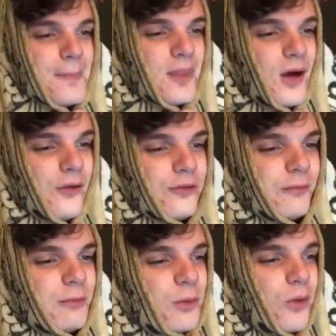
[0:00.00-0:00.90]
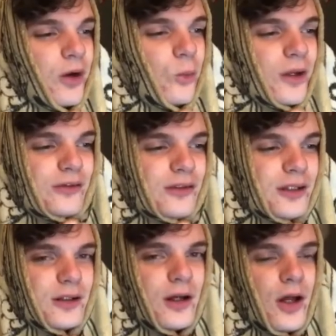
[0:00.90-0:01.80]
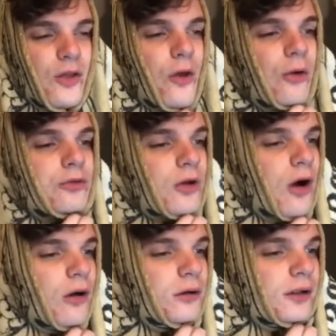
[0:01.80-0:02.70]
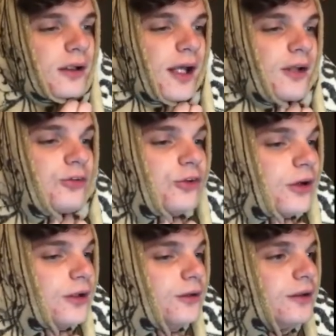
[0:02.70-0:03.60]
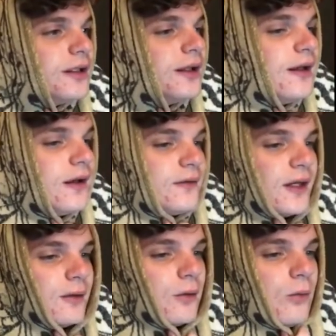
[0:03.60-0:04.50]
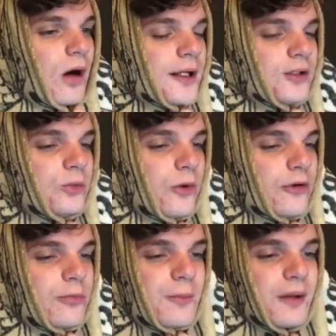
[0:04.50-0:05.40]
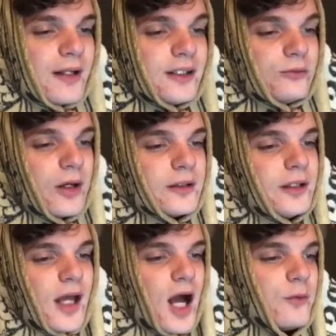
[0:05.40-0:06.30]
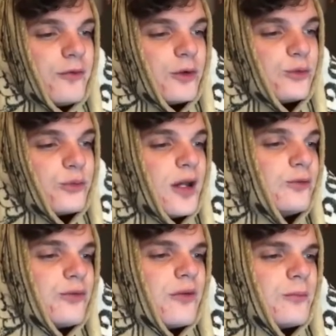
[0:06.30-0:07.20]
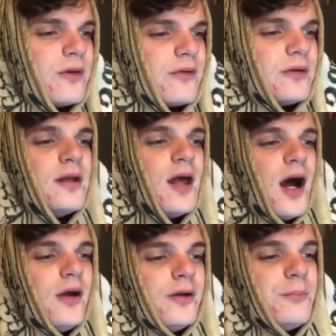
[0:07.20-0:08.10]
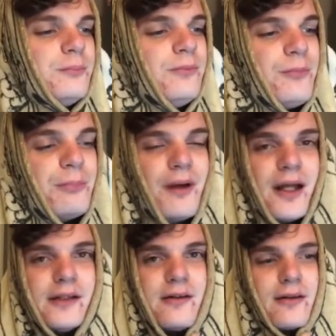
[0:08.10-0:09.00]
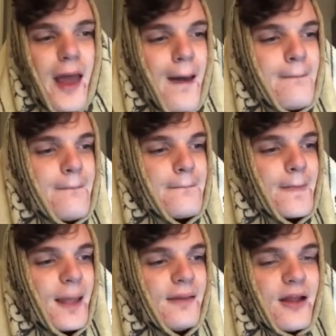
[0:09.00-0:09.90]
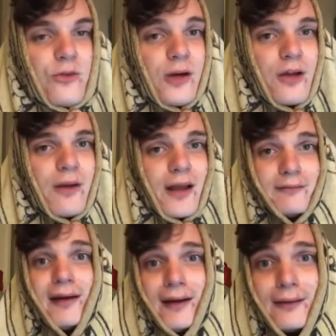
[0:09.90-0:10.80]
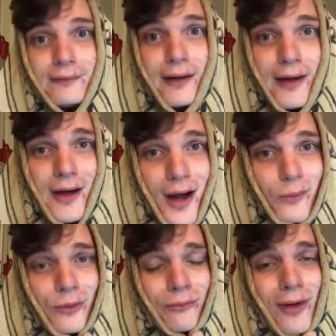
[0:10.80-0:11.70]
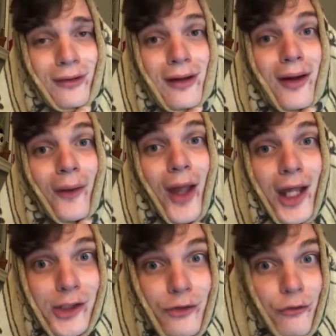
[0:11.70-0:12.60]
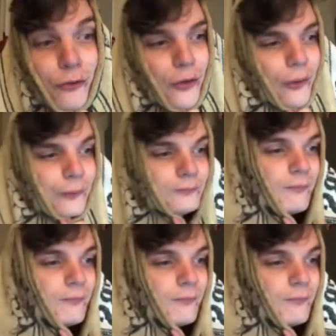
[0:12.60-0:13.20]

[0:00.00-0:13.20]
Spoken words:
They almost seemed to be wearing winter gear, though dull and dirty looking. They were walking towards me, but I didn't run. I wasn't afraid for some reason. I heard a branch snap, and that's when I ran. Yeah, that I would have run ages ago.